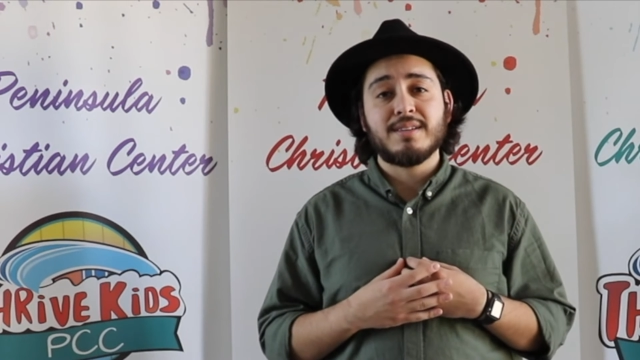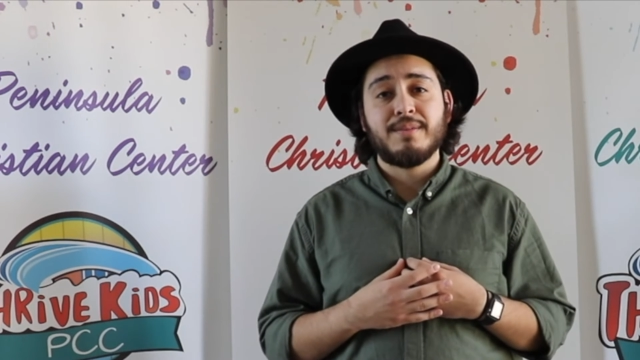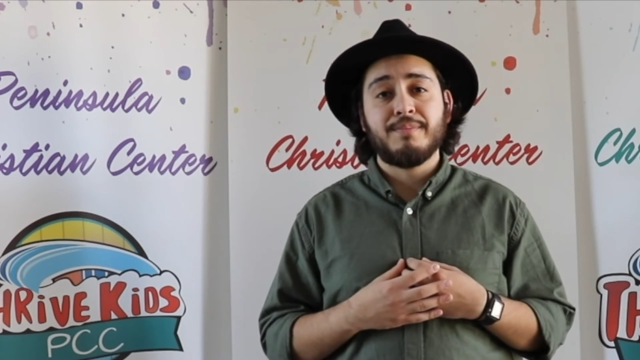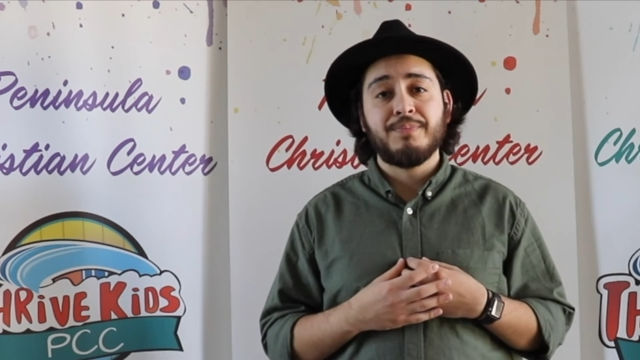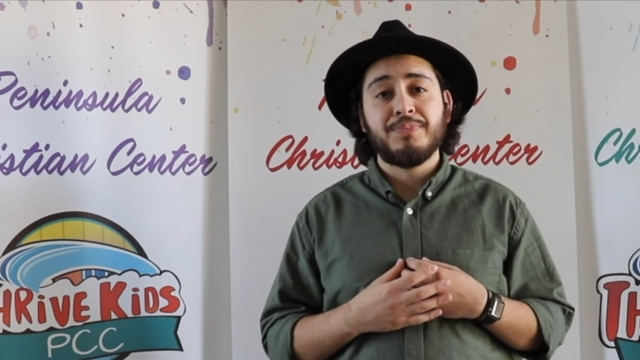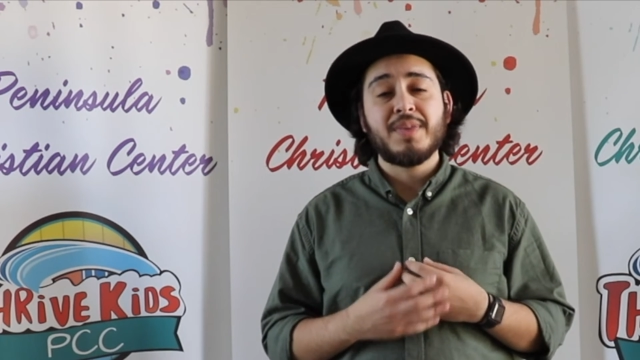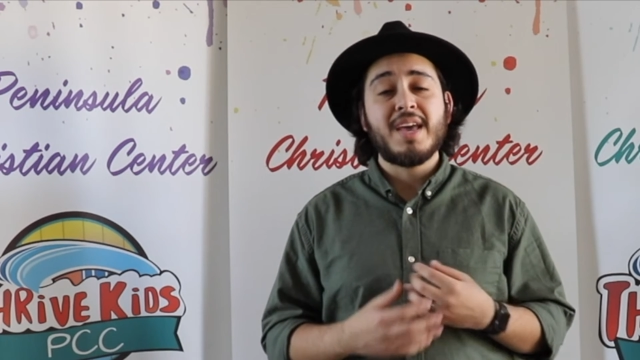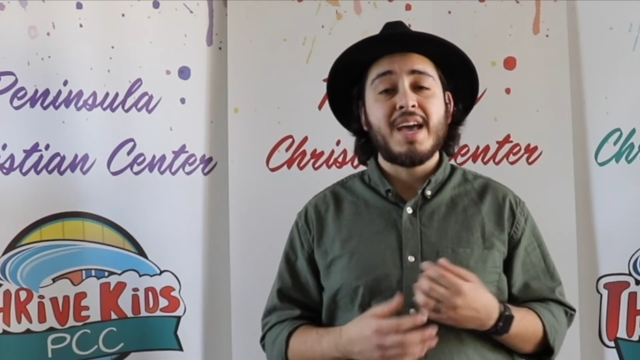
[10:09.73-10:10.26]

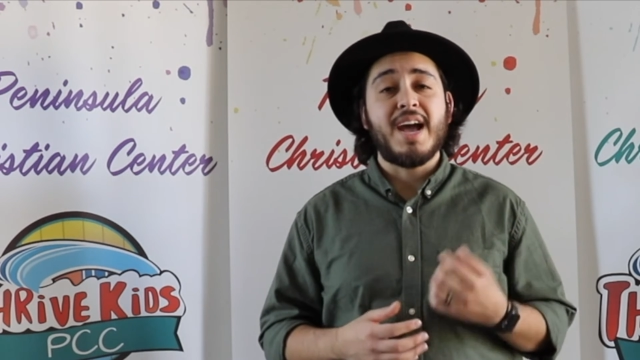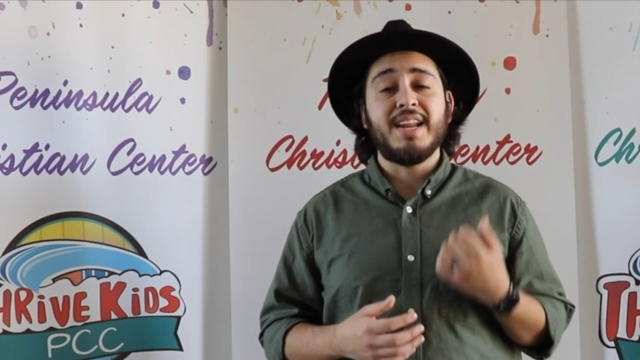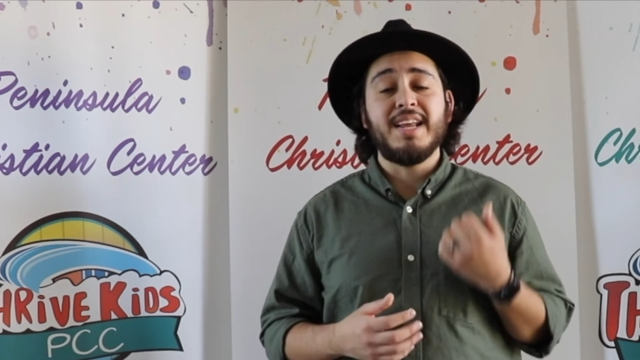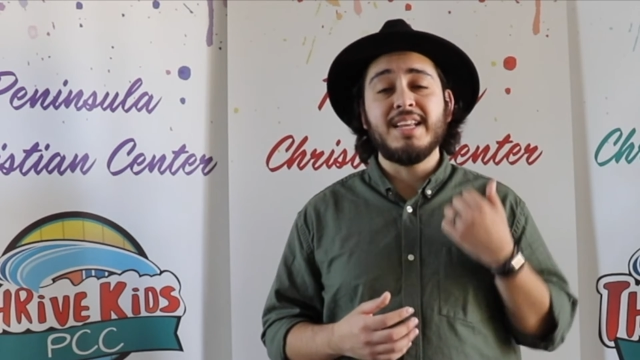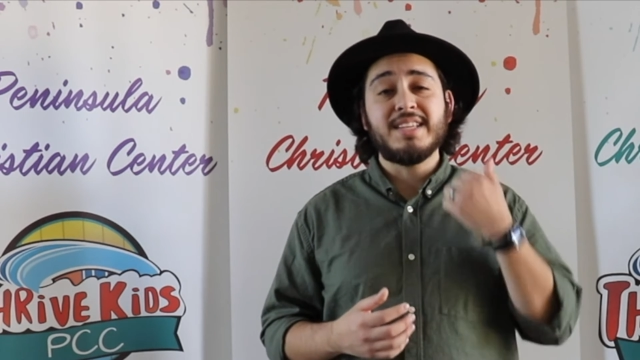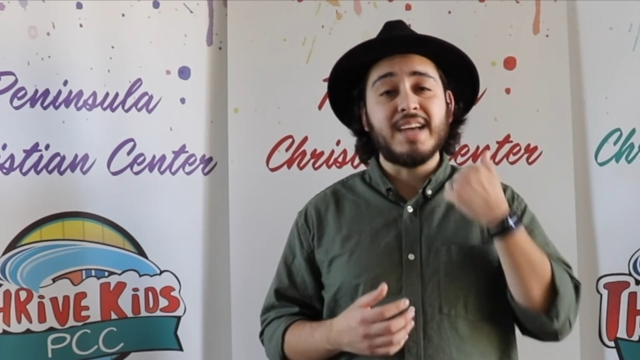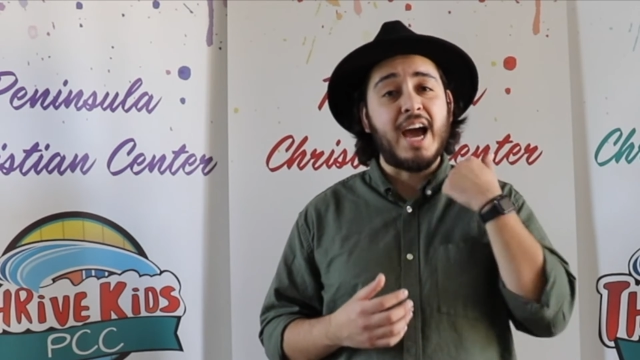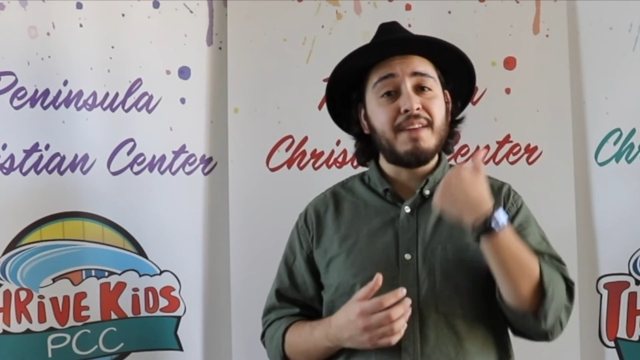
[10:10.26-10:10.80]
And
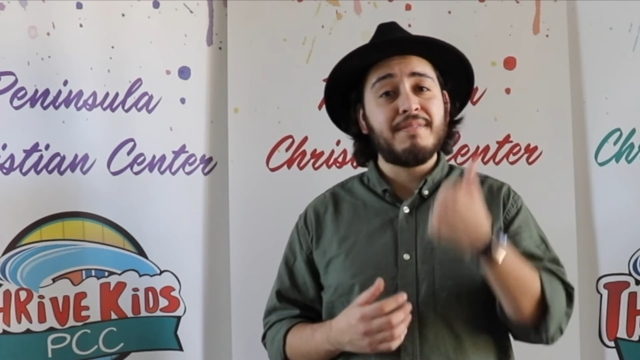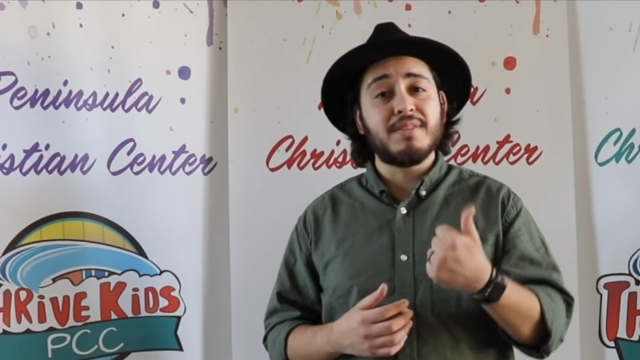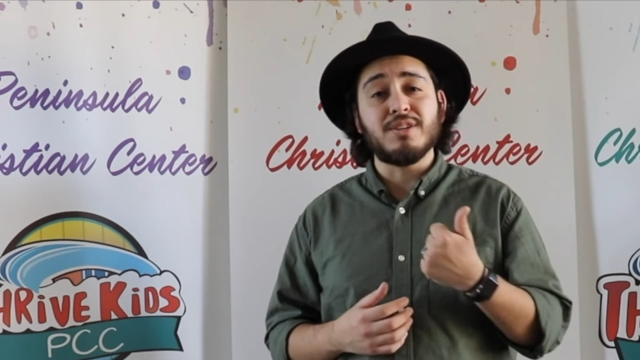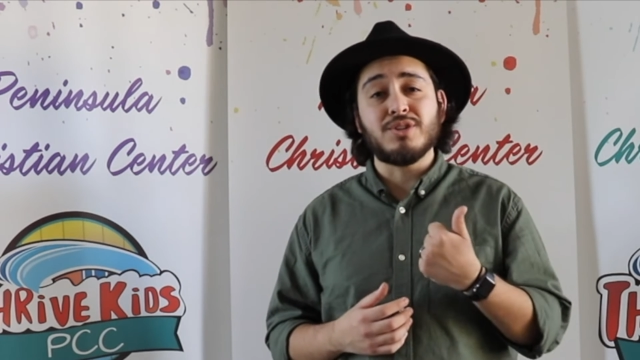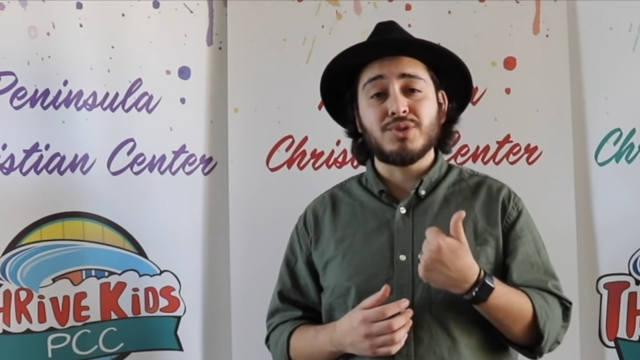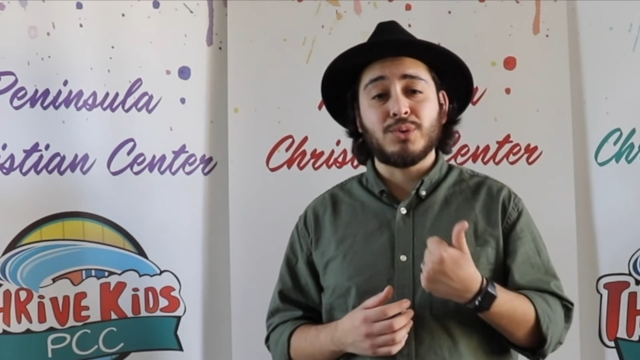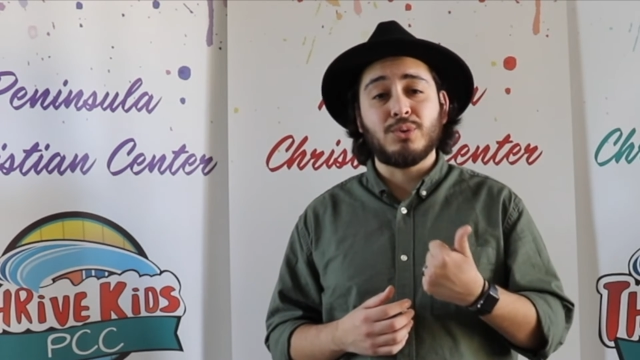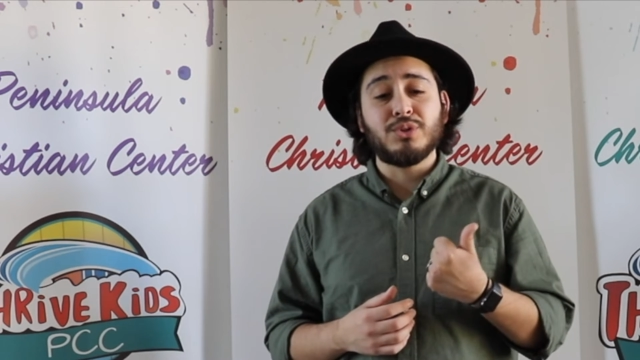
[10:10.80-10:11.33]
he died for the
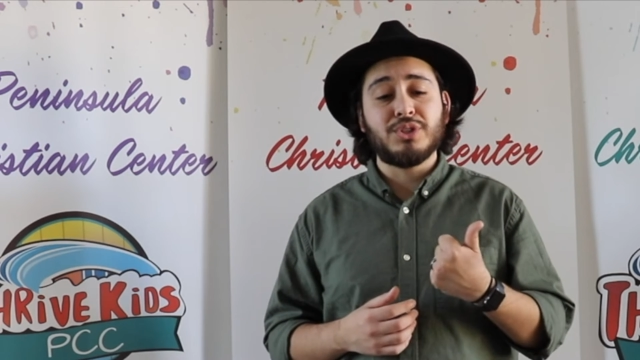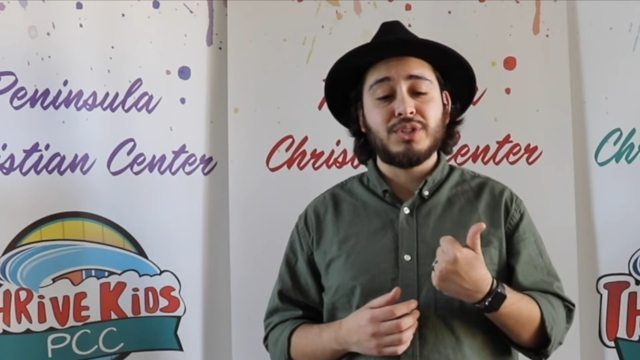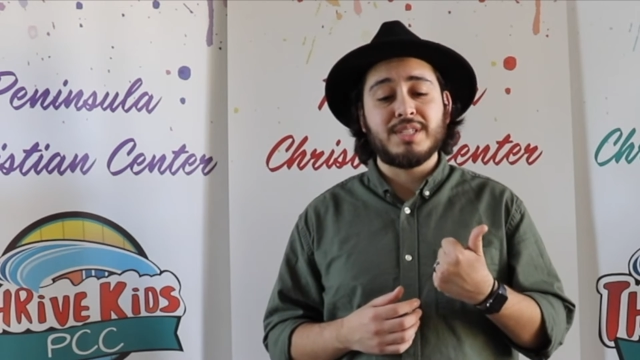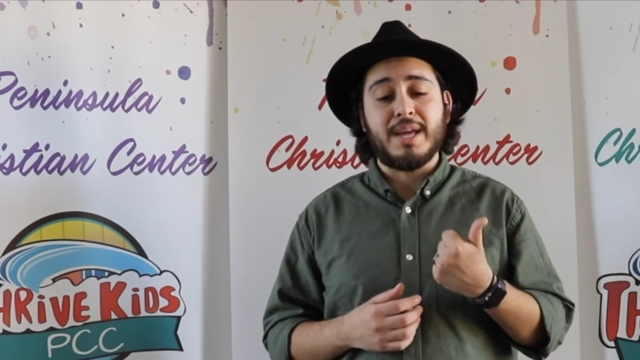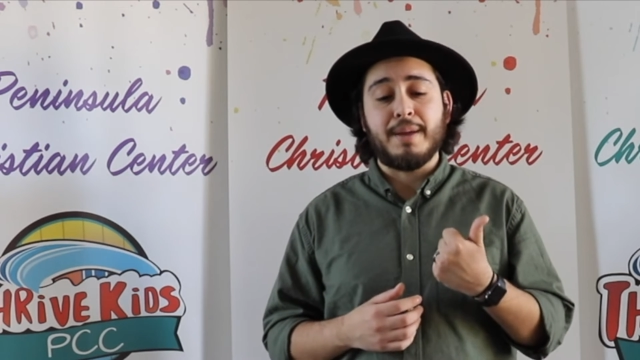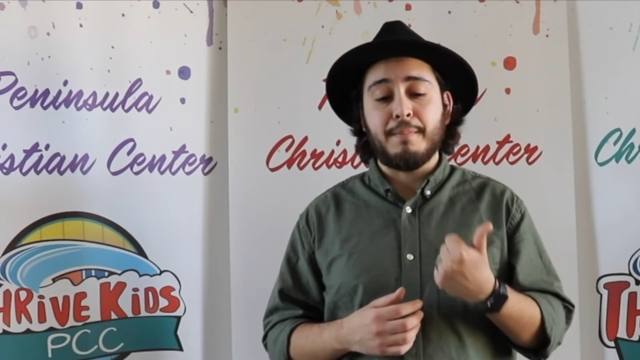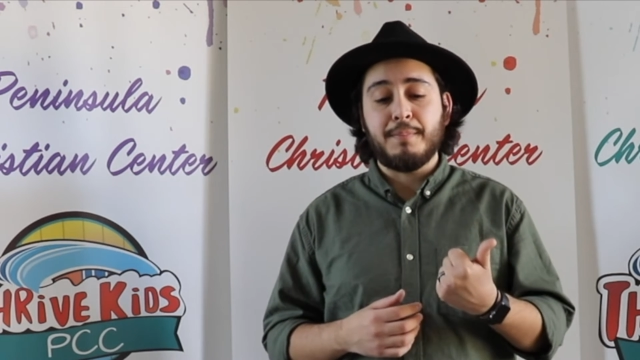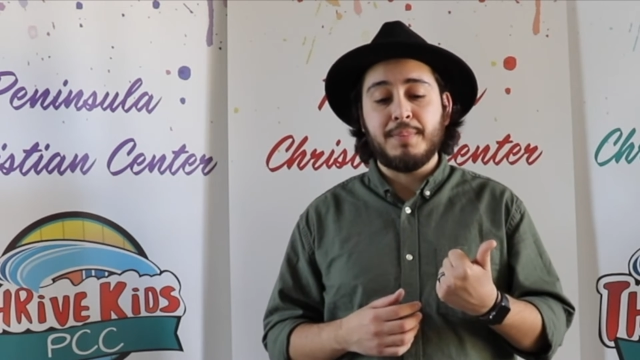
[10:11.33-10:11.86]
soldiers
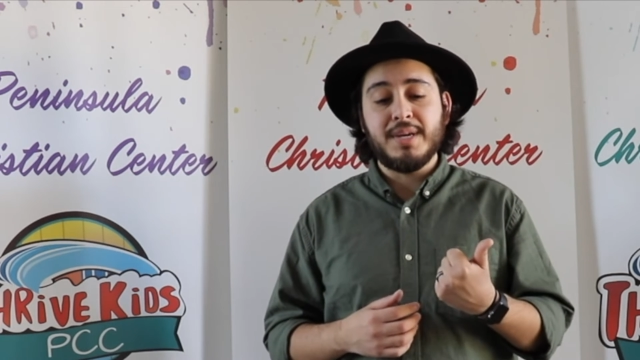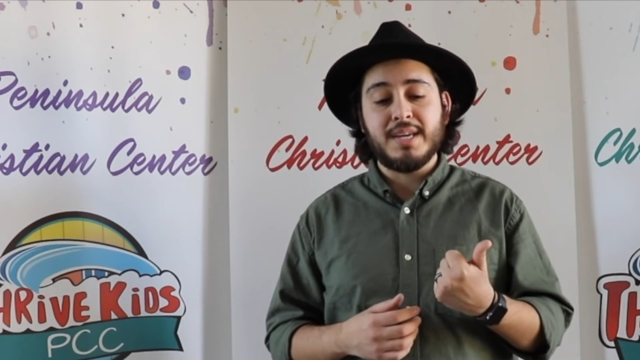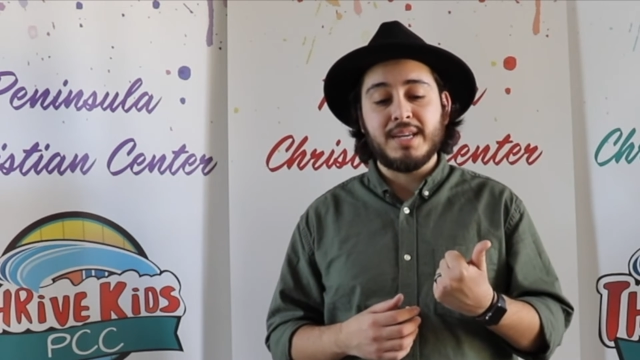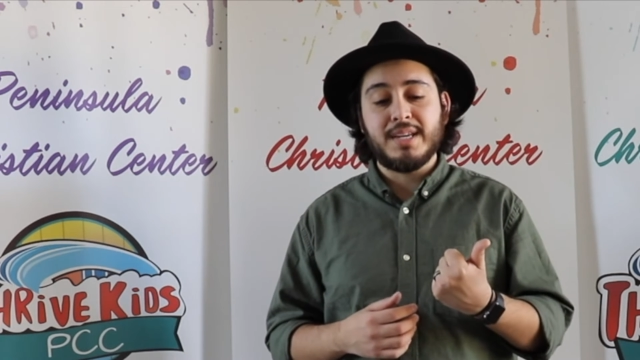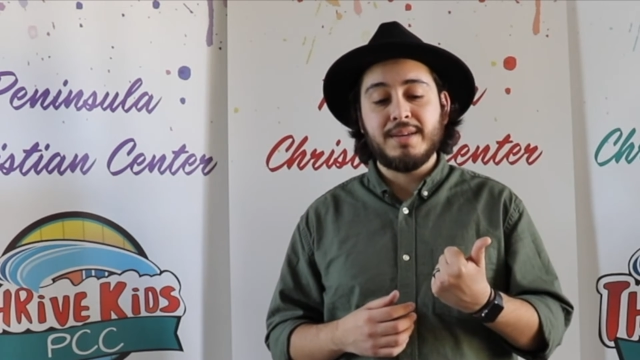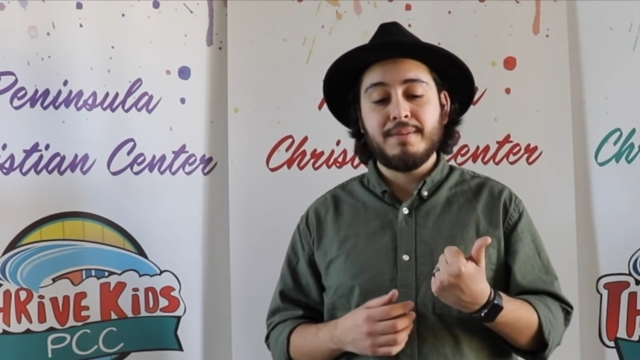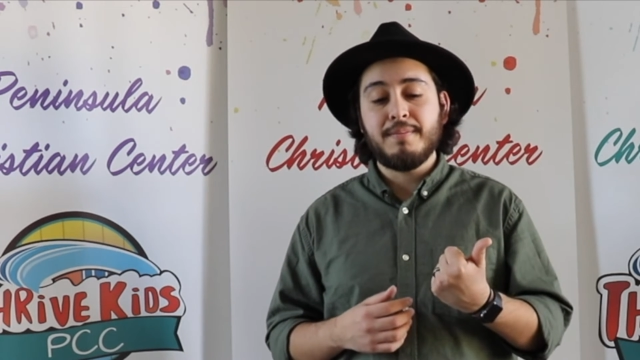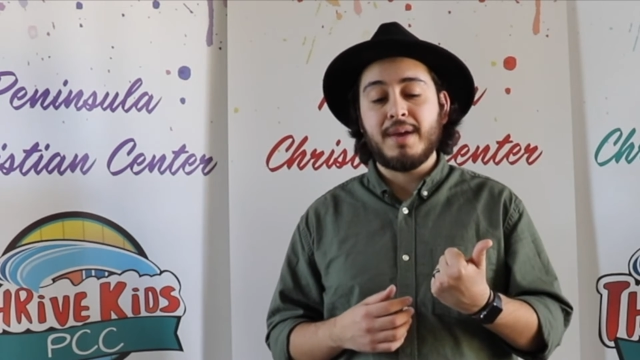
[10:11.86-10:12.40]
that
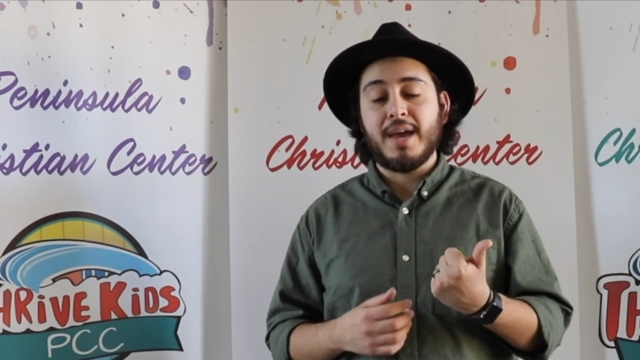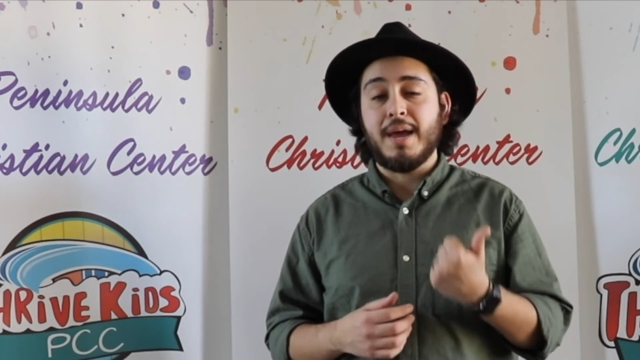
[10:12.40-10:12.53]
beat him